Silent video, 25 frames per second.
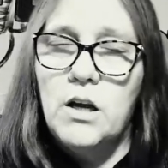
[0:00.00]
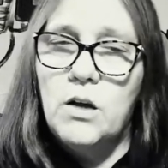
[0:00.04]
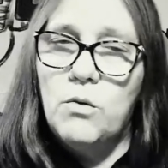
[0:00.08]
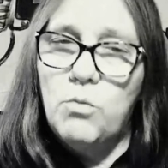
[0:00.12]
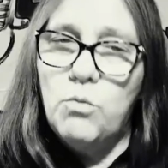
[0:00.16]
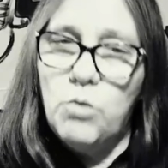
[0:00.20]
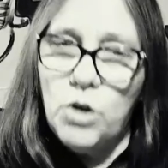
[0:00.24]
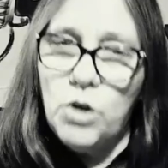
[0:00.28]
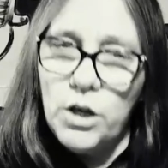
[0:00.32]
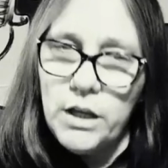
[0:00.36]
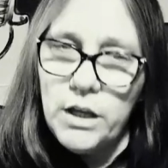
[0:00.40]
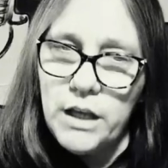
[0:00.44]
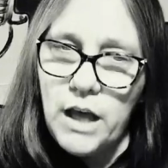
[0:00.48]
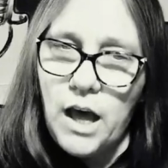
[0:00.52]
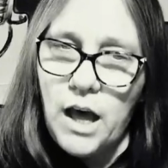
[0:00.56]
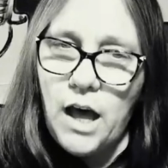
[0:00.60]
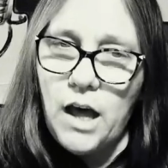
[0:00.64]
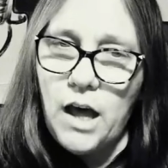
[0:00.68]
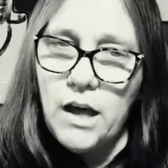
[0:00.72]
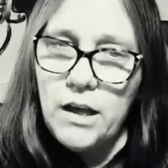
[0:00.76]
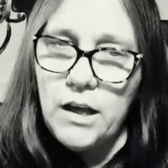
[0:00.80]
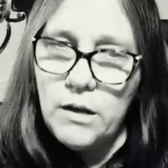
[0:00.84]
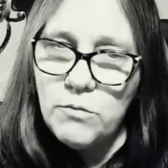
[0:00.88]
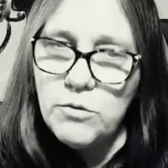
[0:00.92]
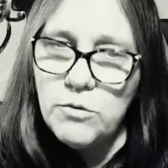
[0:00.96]
Well,
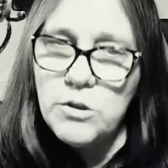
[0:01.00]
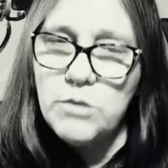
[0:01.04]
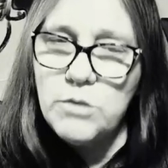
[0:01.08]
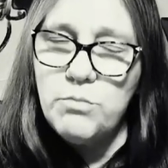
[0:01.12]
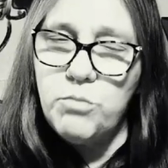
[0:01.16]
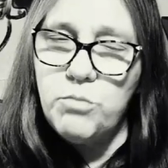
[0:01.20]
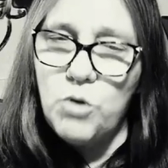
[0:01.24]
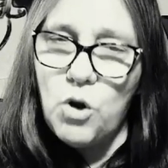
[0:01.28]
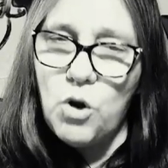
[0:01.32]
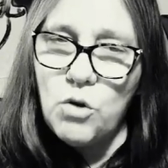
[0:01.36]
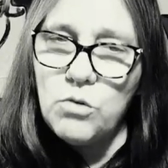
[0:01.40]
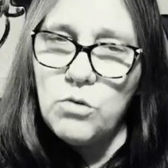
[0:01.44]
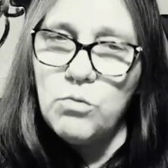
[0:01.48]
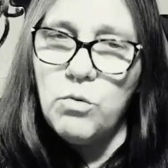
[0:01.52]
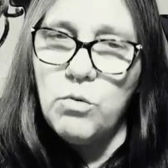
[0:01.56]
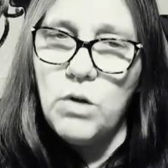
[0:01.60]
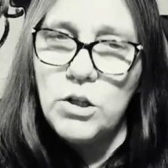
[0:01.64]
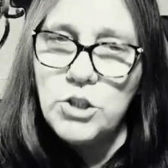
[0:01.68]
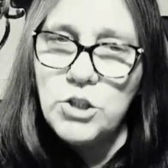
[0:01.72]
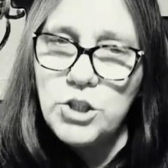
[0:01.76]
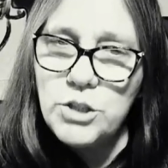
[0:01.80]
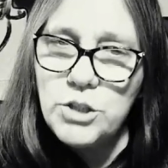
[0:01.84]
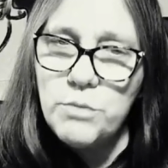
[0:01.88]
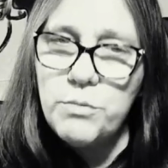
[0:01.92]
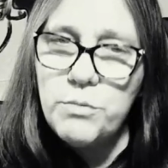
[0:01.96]
yeah, it was broke while
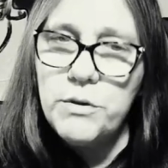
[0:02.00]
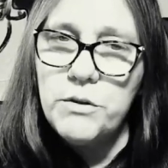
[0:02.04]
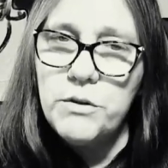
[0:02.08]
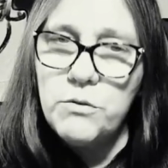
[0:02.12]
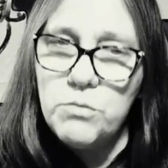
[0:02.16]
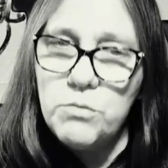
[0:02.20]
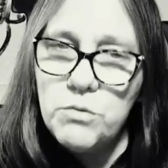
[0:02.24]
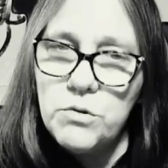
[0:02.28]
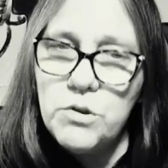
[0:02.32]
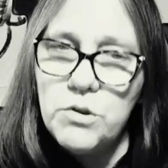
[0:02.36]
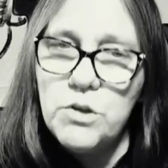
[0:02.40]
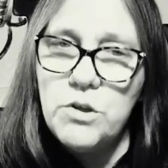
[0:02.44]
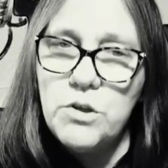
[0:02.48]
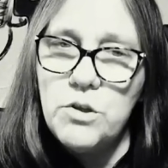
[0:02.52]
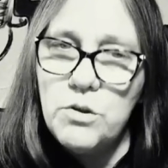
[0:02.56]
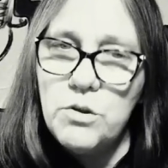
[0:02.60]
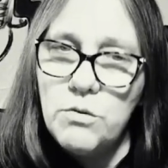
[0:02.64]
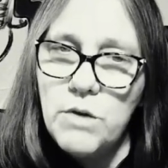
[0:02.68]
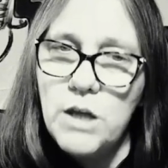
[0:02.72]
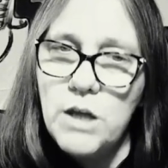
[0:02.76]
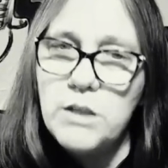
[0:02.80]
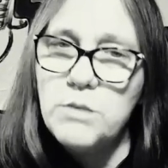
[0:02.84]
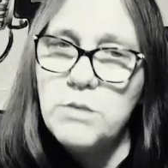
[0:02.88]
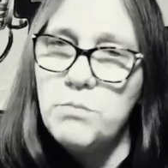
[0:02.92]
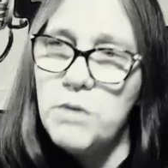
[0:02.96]
shipping through the
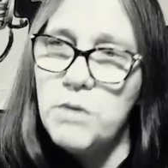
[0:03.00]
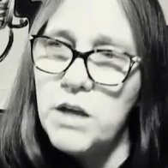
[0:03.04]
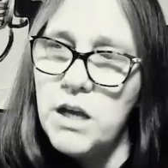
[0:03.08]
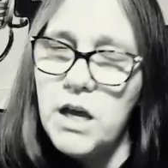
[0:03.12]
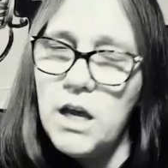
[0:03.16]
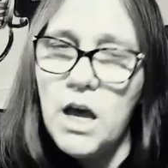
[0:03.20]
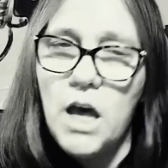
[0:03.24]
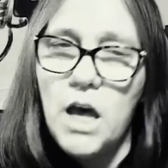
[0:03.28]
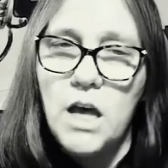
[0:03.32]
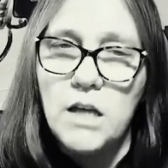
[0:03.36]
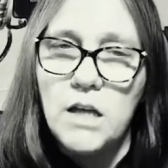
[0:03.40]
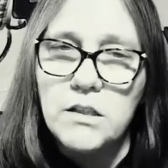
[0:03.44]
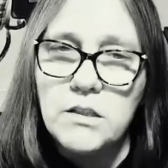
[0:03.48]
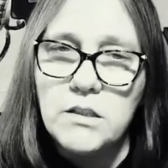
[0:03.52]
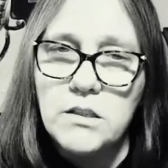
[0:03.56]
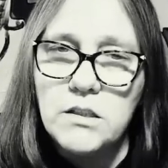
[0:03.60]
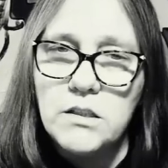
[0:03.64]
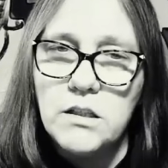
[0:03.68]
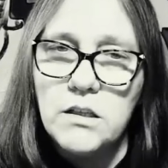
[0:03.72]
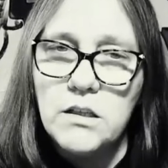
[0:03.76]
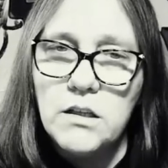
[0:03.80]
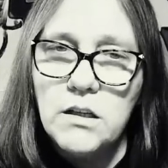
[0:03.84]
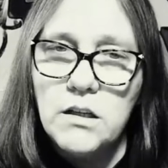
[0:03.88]
USPS.